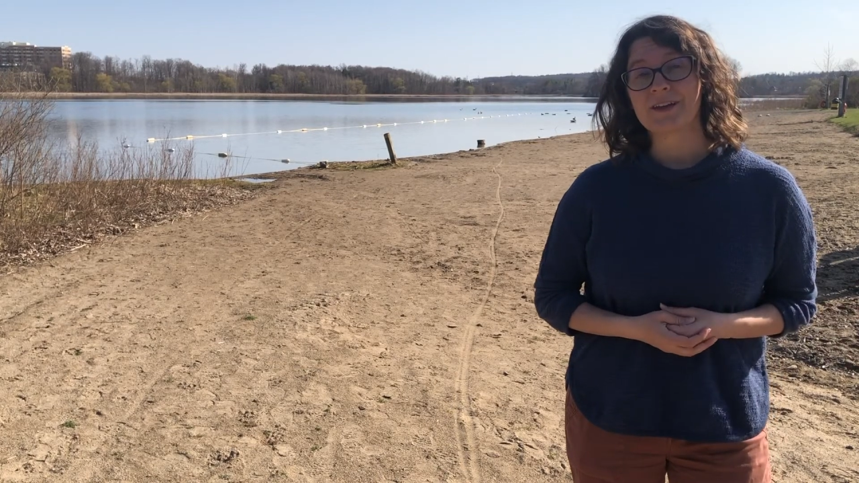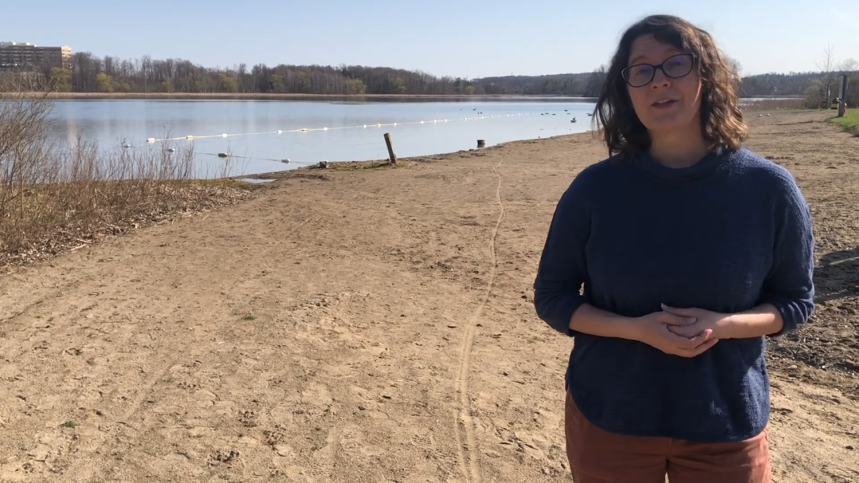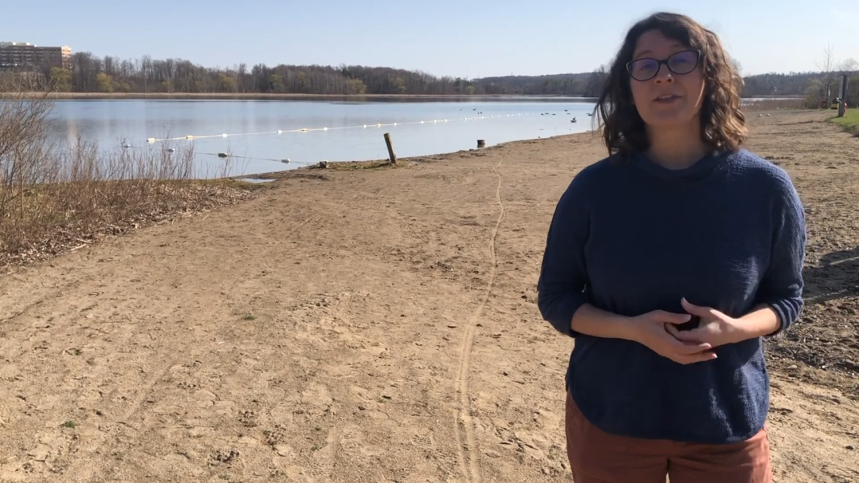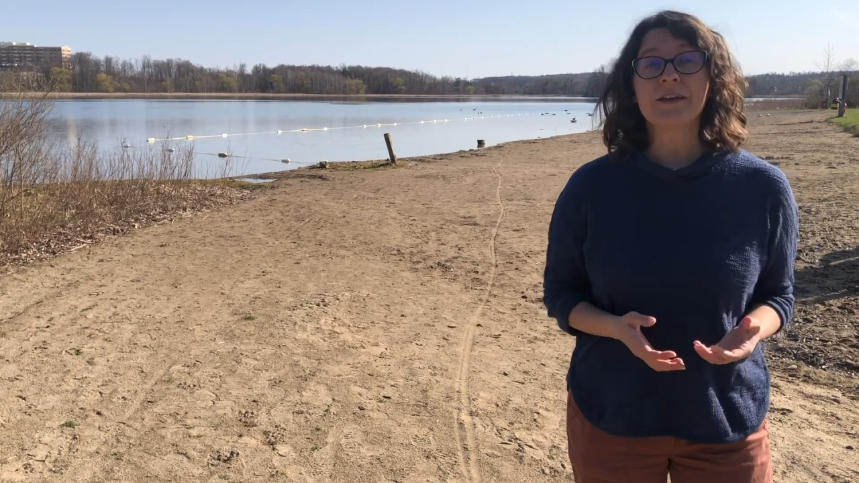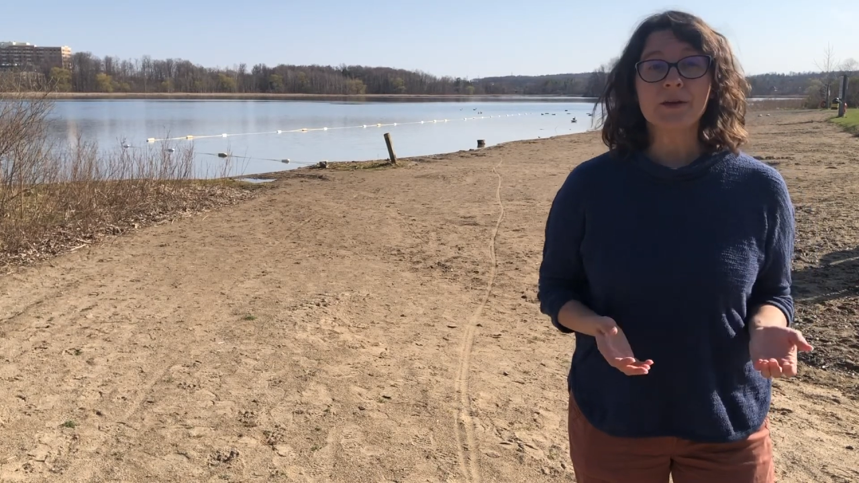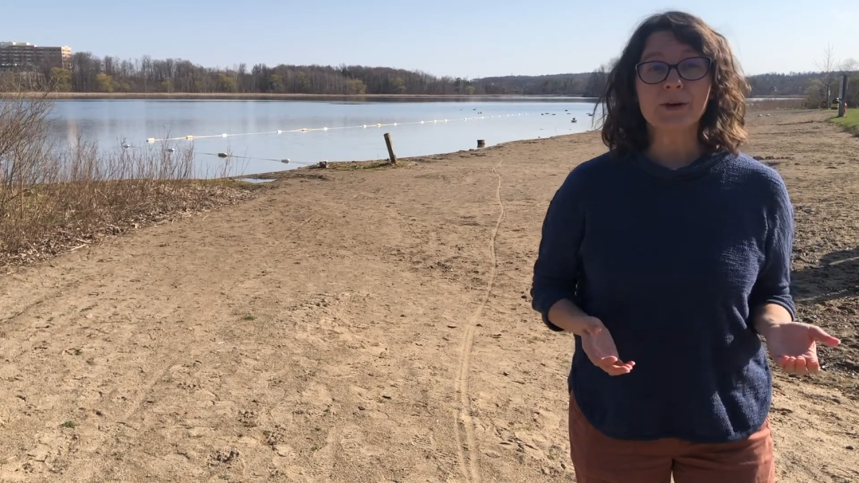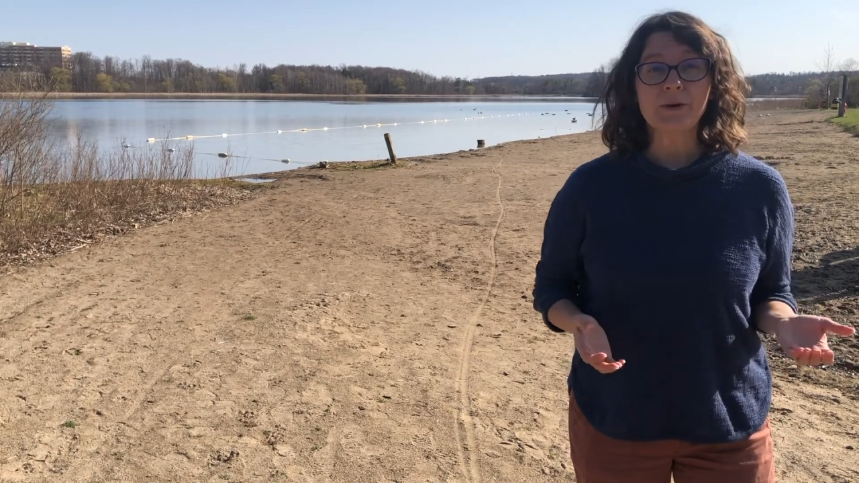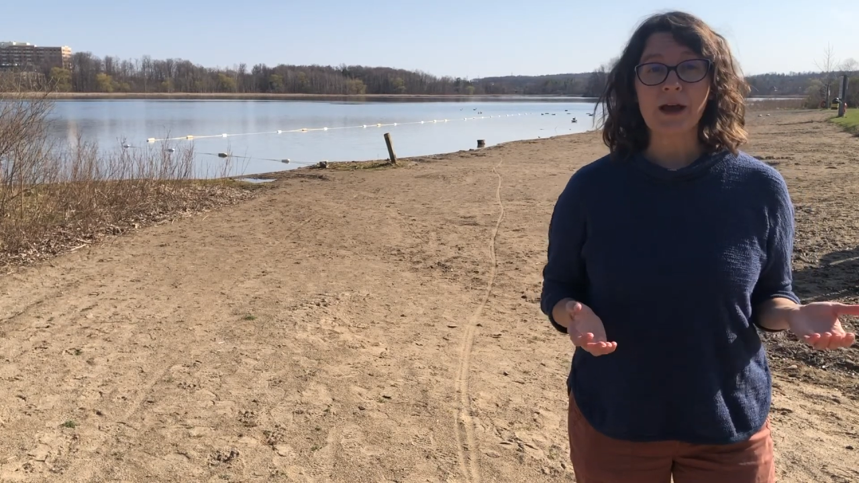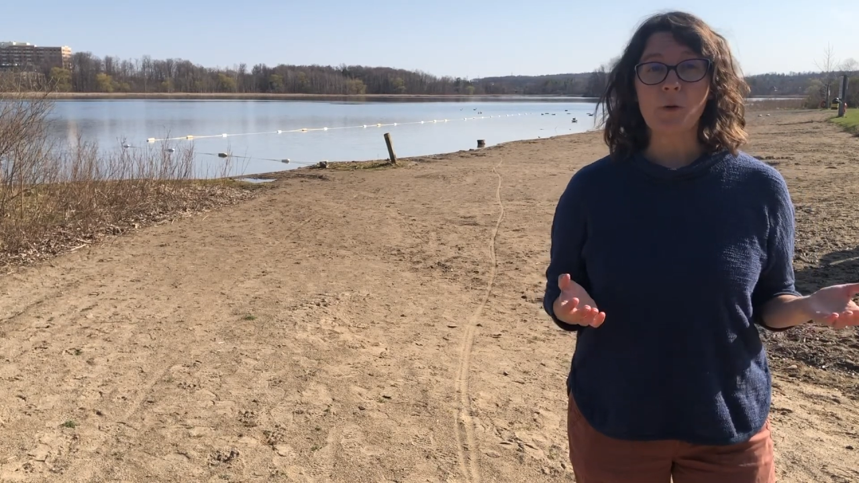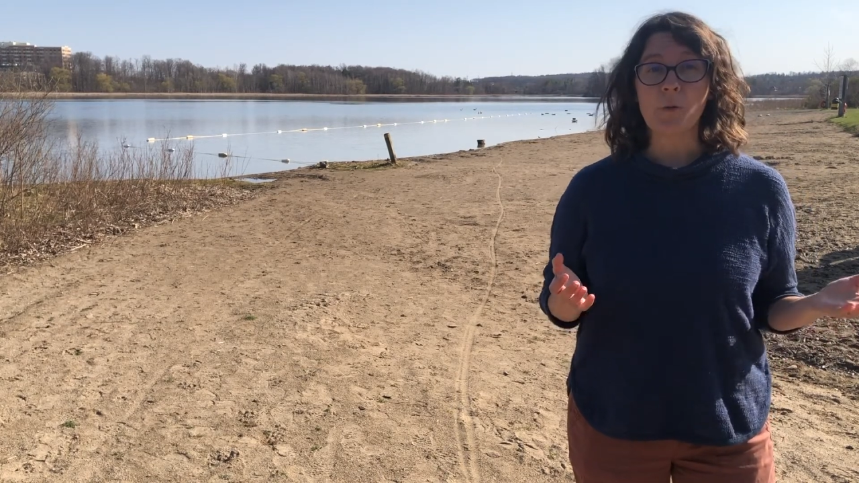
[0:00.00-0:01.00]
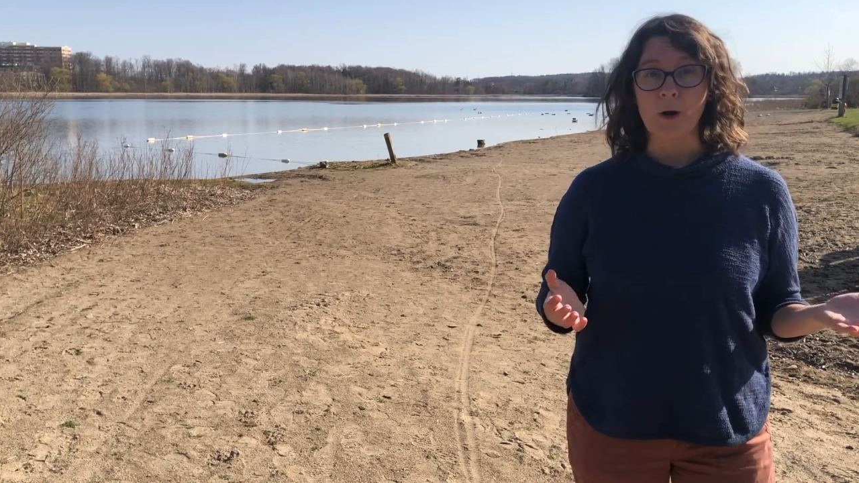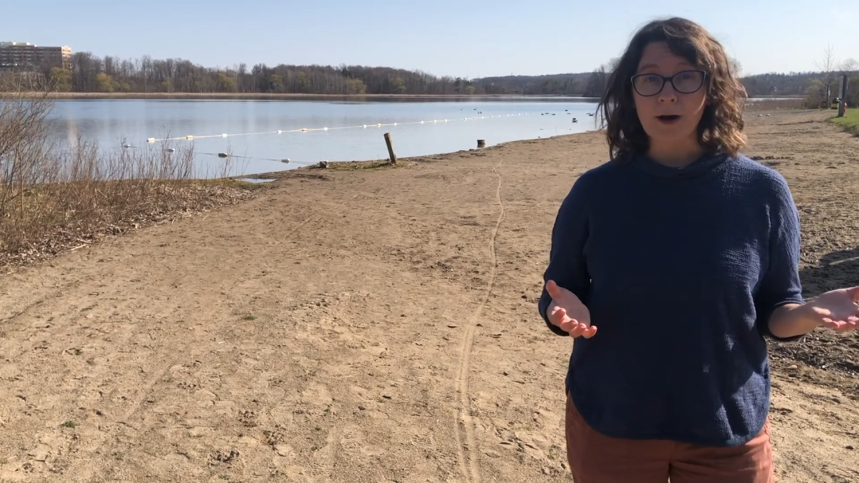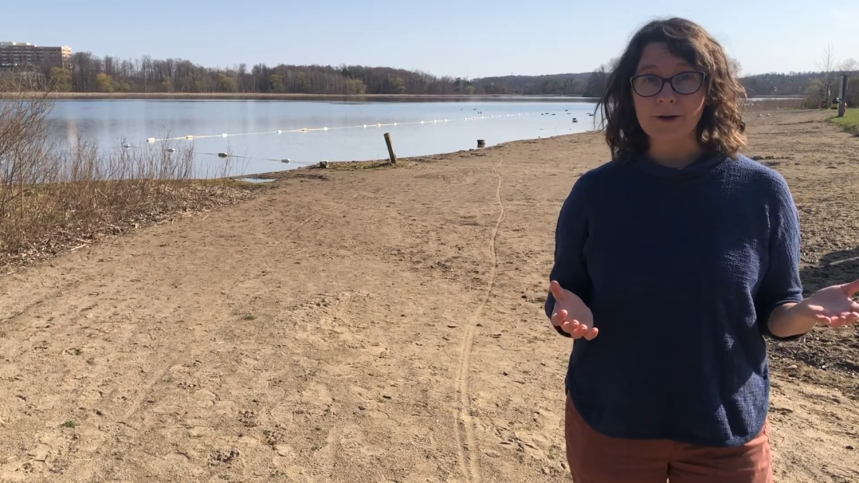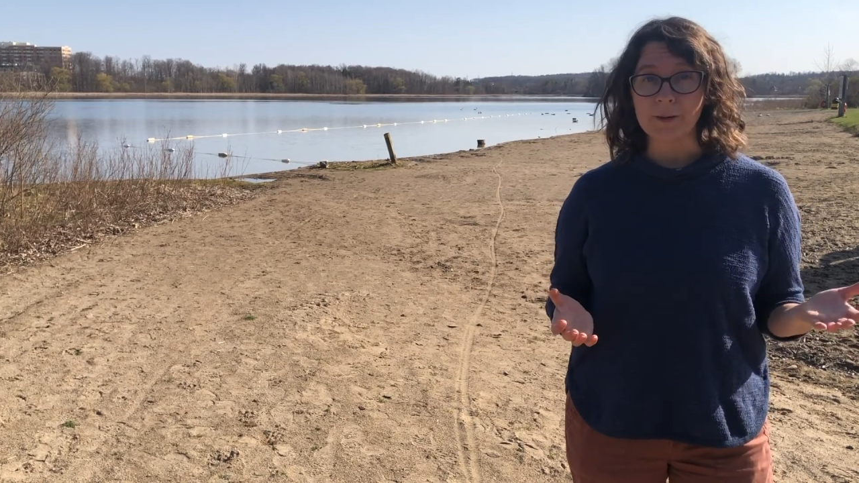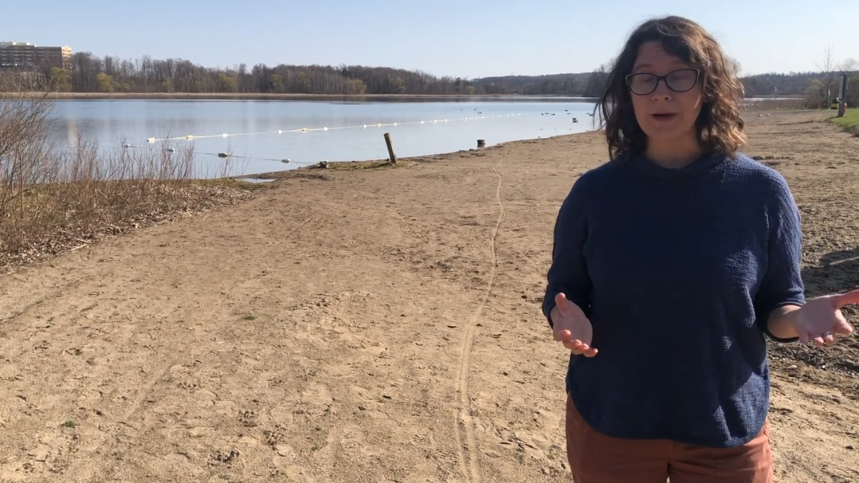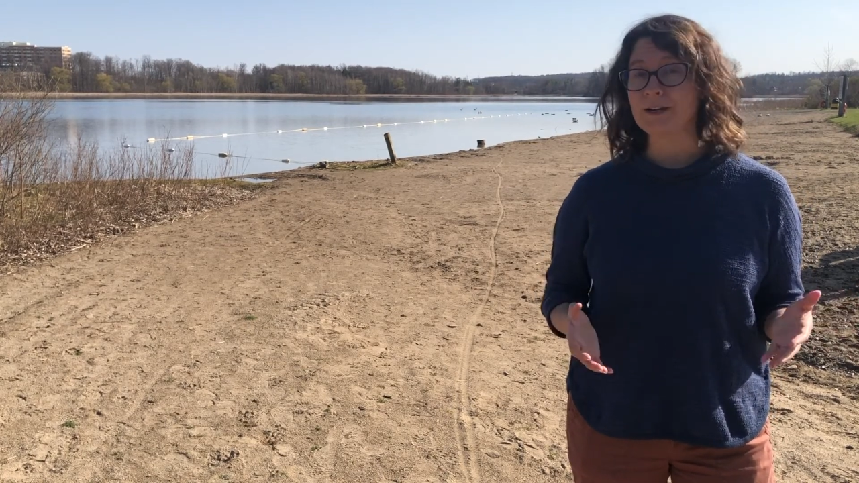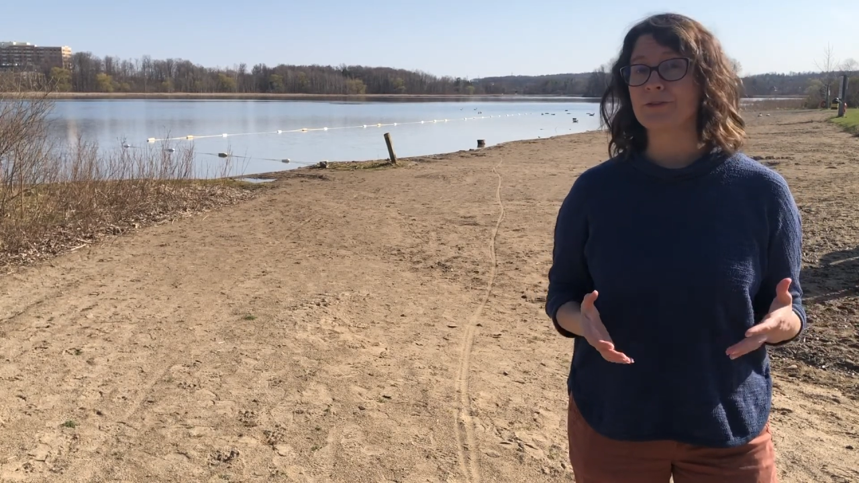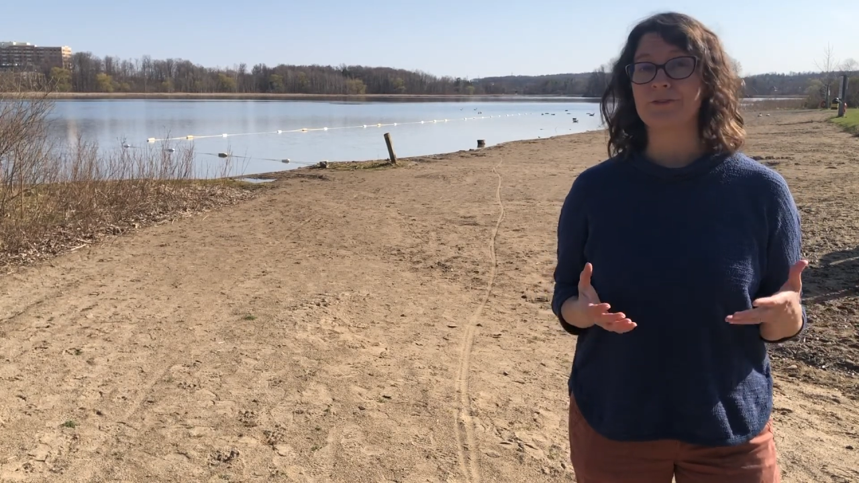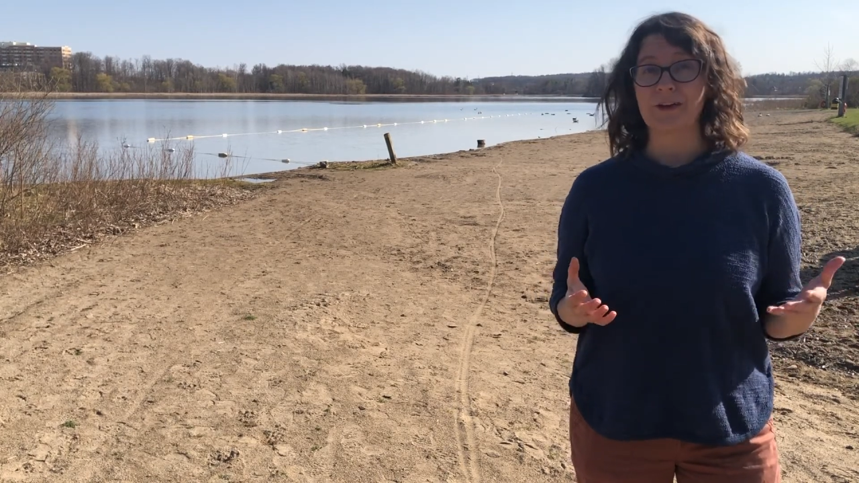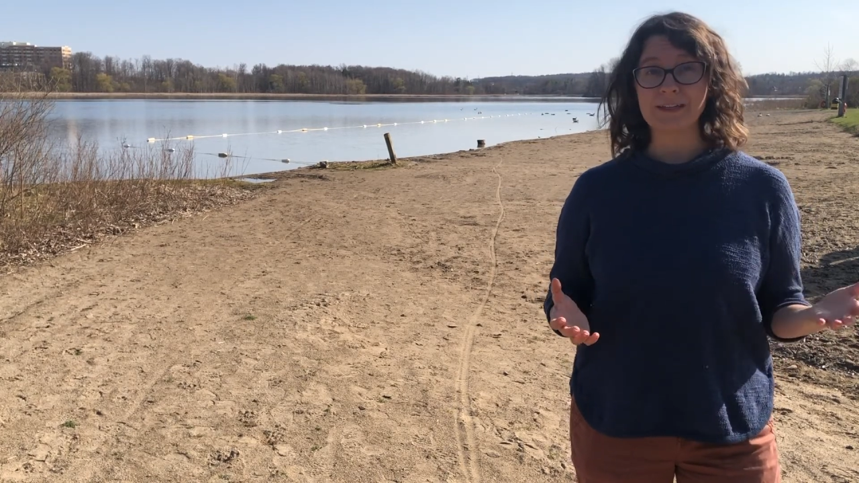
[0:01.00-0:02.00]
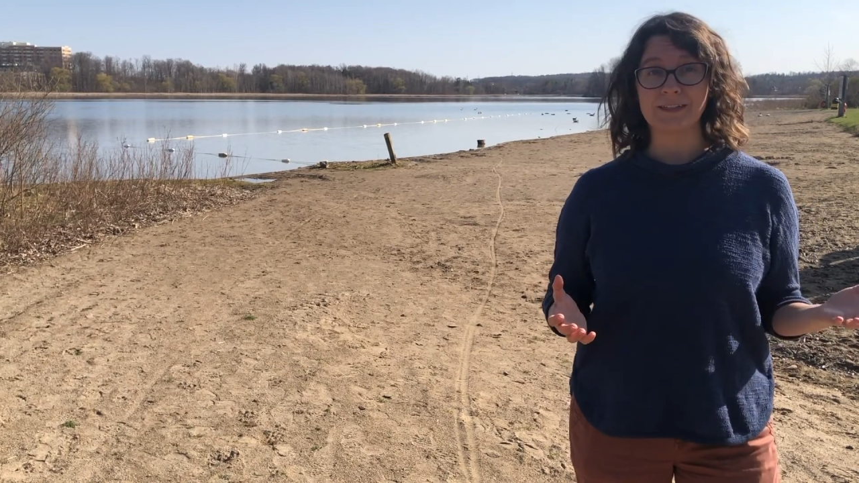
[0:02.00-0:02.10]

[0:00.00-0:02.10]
think about how water might have affected